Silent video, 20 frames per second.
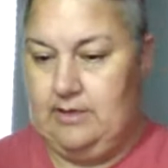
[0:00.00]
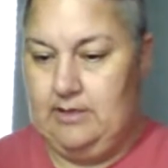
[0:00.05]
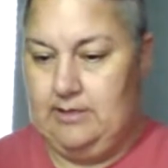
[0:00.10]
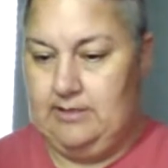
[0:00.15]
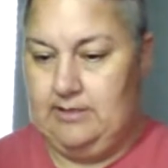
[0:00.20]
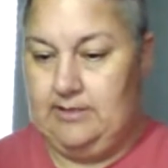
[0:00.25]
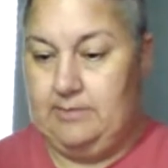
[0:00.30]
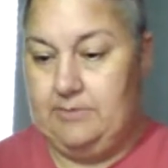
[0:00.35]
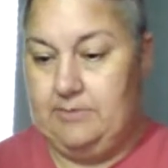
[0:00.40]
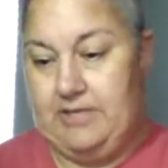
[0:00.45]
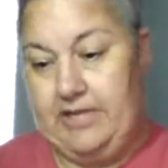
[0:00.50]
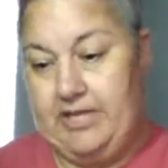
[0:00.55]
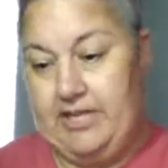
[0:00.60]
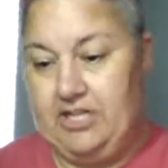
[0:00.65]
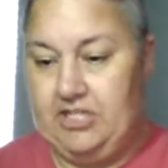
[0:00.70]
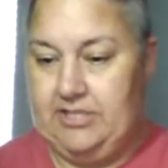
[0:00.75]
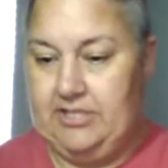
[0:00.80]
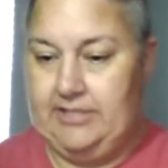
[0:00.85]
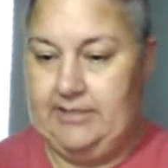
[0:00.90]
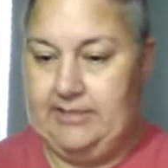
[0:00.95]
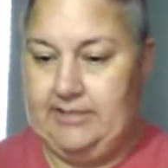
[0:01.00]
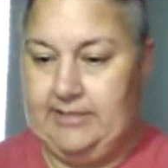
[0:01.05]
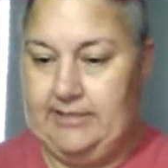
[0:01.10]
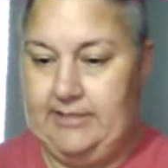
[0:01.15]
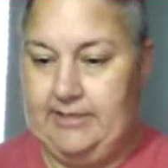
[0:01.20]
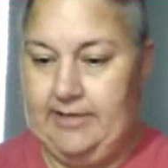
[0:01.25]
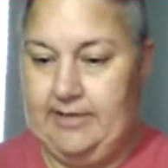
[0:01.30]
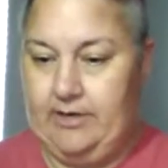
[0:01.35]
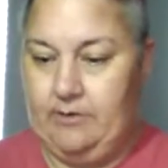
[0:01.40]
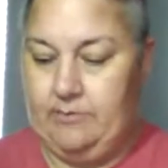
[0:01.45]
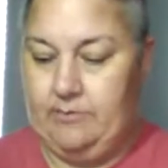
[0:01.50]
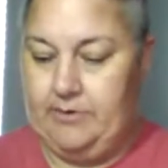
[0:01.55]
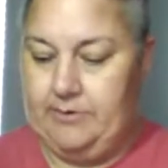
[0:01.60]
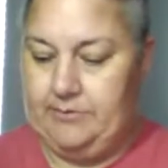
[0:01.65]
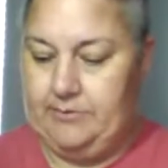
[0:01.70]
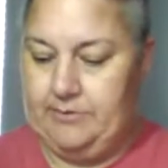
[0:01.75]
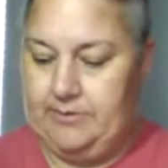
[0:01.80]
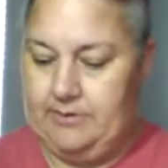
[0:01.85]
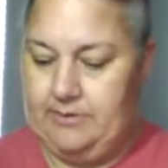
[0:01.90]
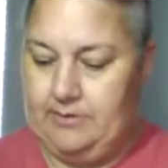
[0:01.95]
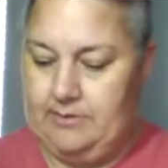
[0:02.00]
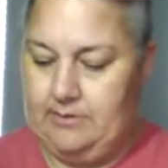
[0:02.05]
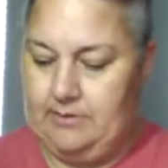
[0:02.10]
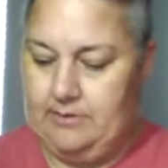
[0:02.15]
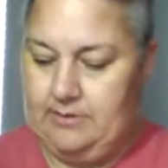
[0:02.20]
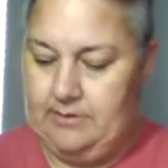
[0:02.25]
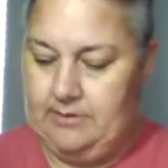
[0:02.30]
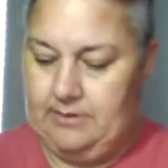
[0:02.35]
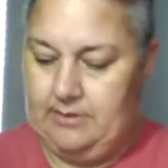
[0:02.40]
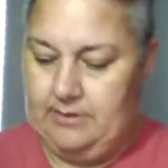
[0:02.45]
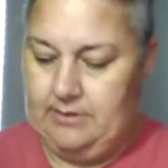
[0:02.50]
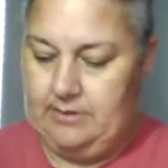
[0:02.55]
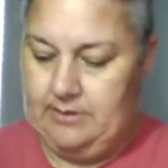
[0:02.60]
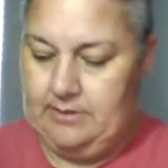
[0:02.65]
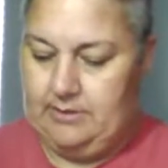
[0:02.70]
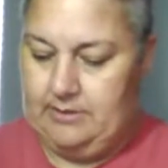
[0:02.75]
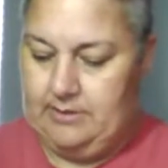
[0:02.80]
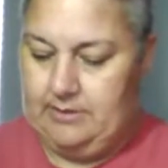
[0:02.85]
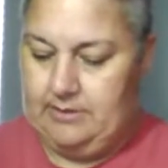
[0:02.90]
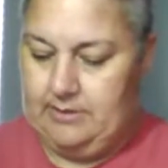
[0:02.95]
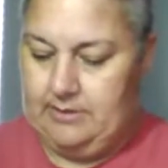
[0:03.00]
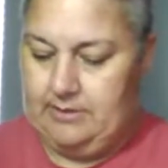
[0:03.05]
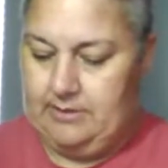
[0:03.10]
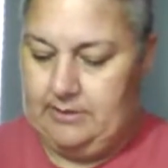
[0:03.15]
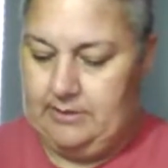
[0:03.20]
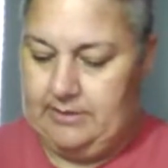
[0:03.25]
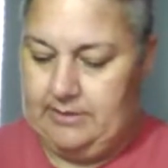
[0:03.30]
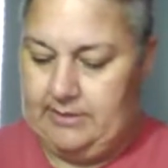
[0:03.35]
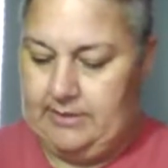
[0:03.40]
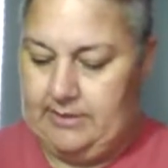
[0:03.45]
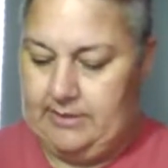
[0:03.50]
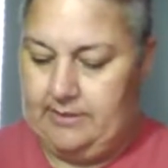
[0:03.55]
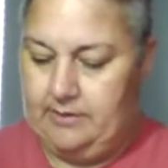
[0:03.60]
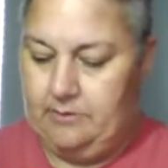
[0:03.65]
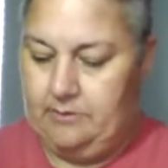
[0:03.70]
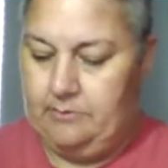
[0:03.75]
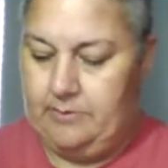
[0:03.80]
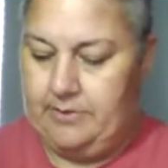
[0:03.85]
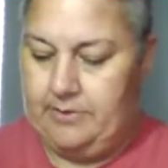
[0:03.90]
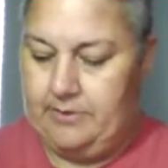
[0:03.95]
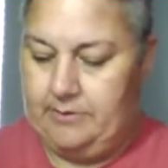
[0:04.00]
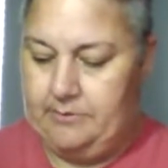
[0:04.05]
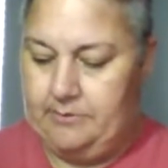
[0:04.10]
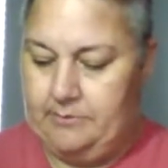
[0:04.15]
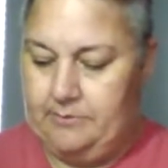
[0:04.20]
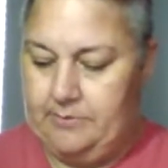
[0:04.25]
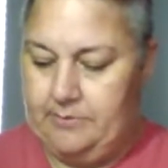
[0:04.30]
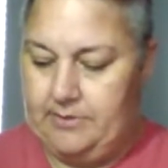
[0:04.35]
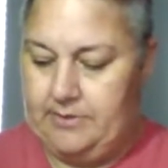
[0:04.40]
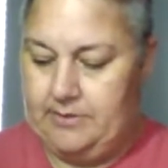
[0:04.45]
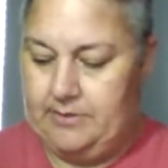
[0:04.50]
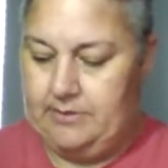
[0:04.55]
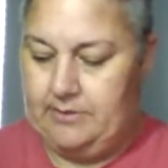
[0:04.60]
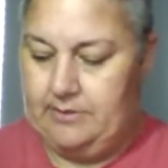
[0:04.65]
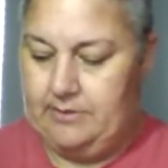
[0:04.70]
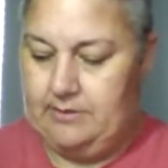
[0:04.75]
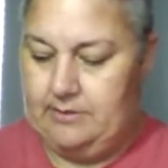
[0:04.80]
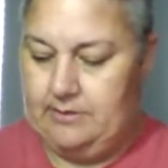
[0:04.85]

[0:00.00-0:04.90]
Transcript: except occasionally to Sierra Rose. Sienna Rose.